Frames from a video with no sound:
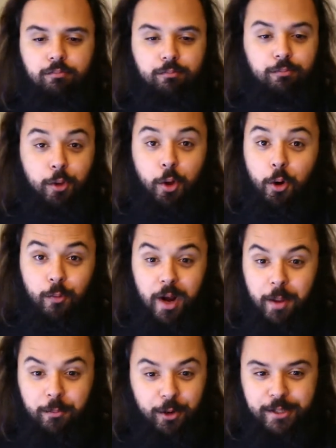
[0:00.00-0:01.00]
know what
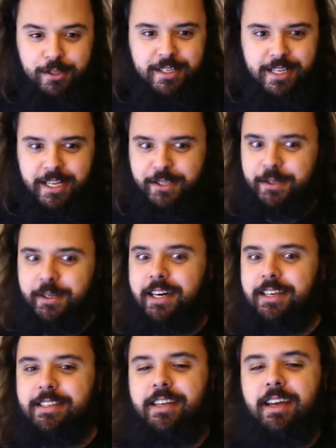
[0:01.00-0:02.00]
I'm going to say to you
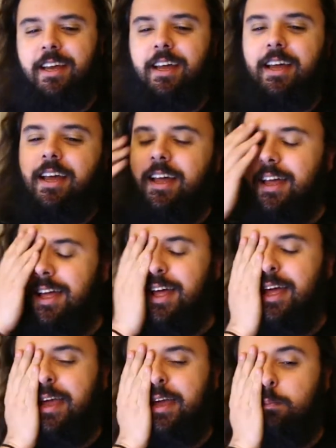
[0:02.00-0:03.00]
guys.
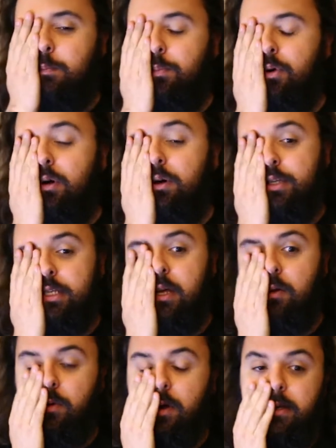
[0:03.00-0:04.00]
And boy, did I
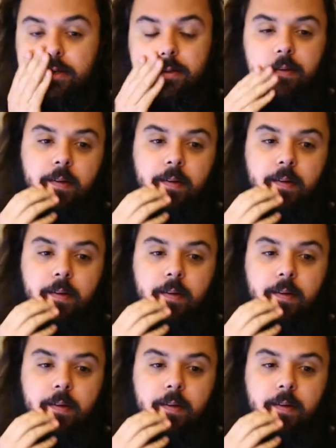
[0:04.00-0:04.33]
write.